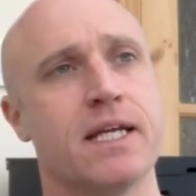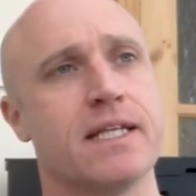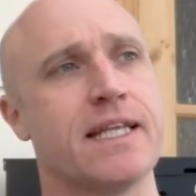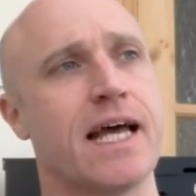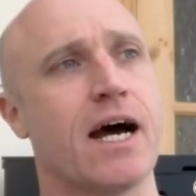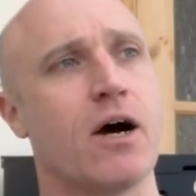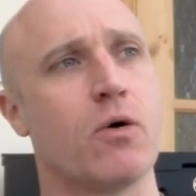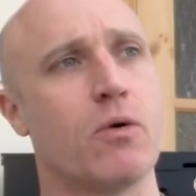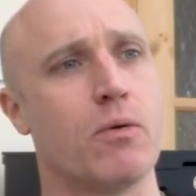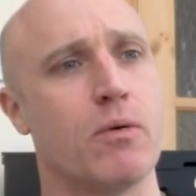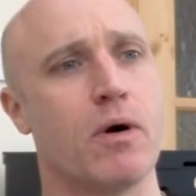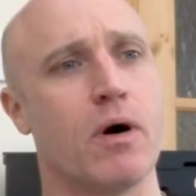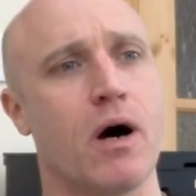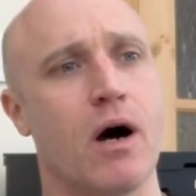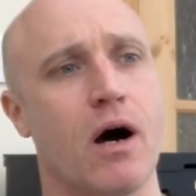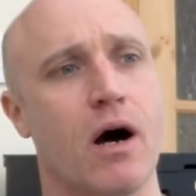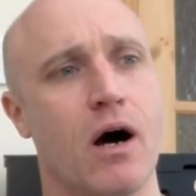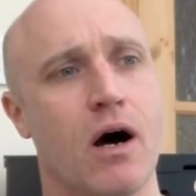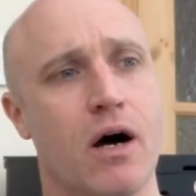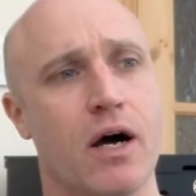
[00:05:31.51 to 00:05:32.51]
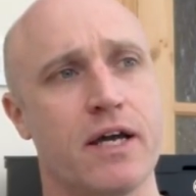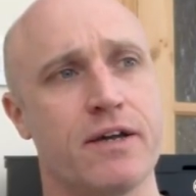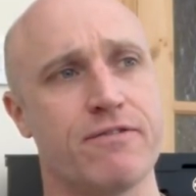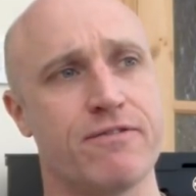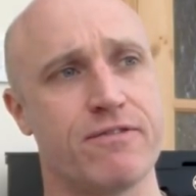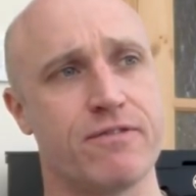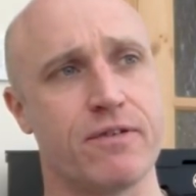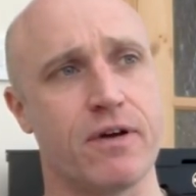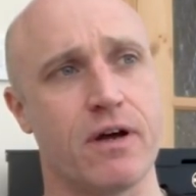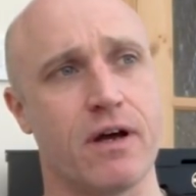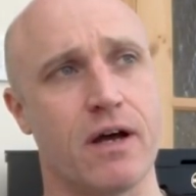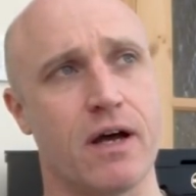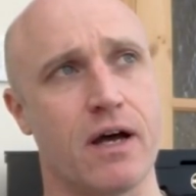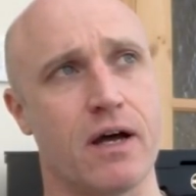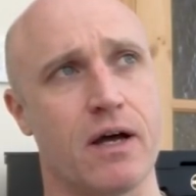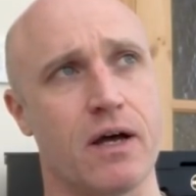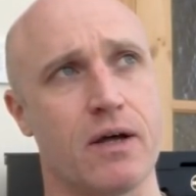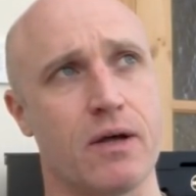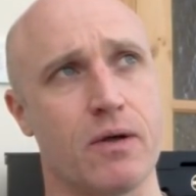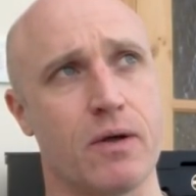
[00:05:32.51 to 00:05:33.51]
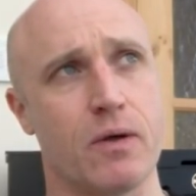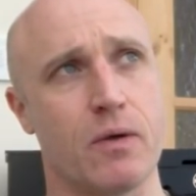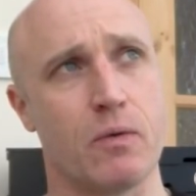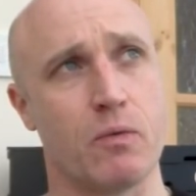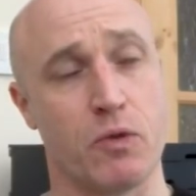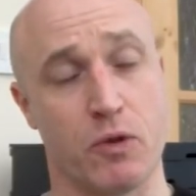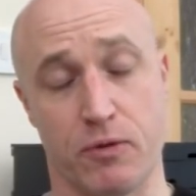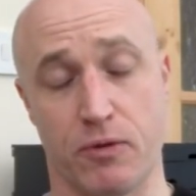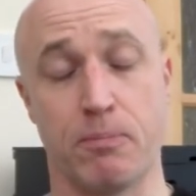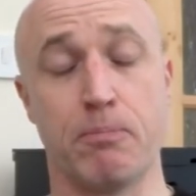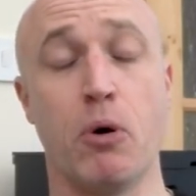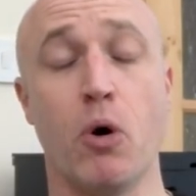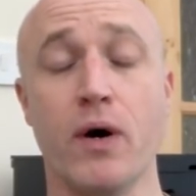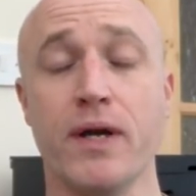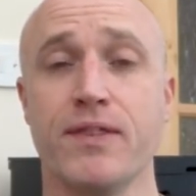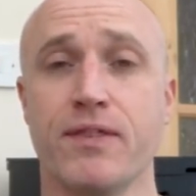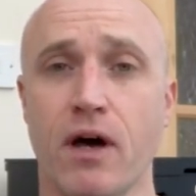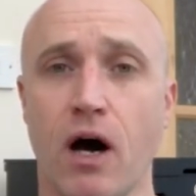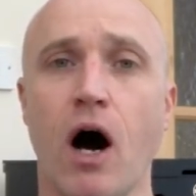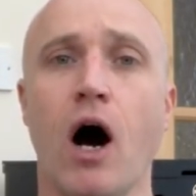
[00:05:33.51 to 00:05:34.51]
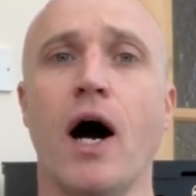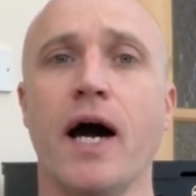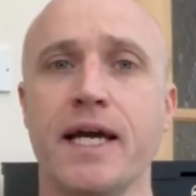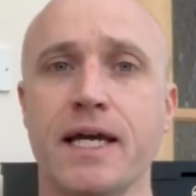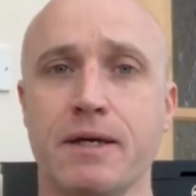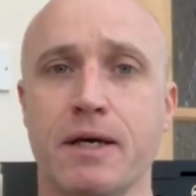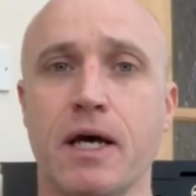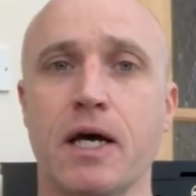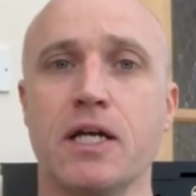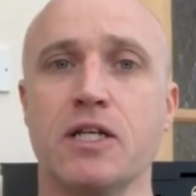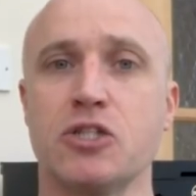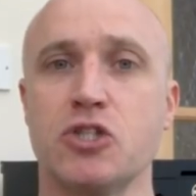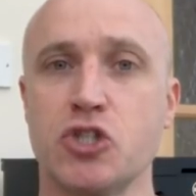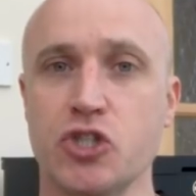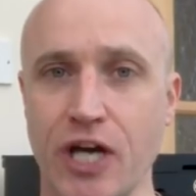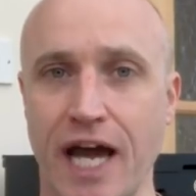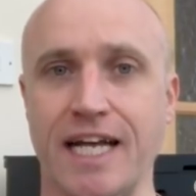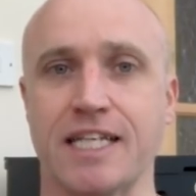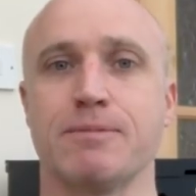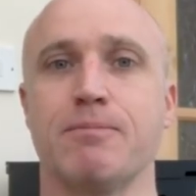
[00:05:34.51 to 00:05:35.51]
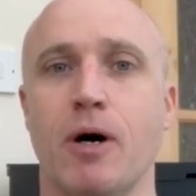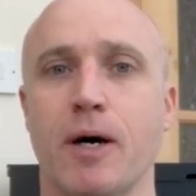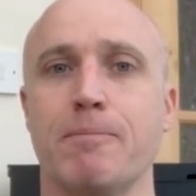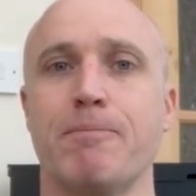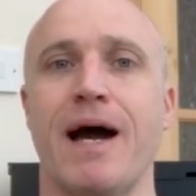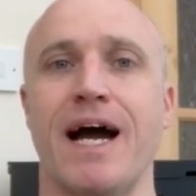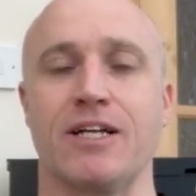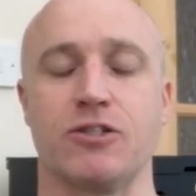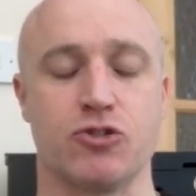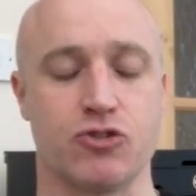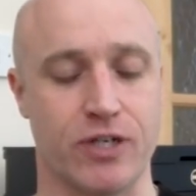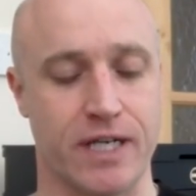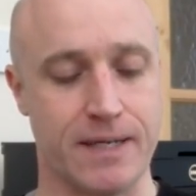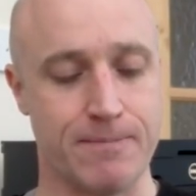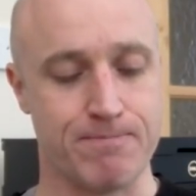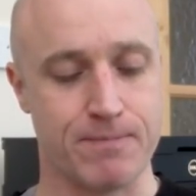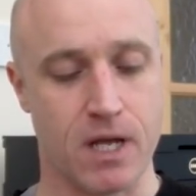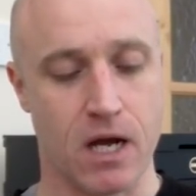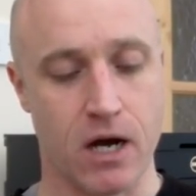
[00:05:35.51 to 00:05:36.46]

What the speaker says: Now, the point that I checked my battery,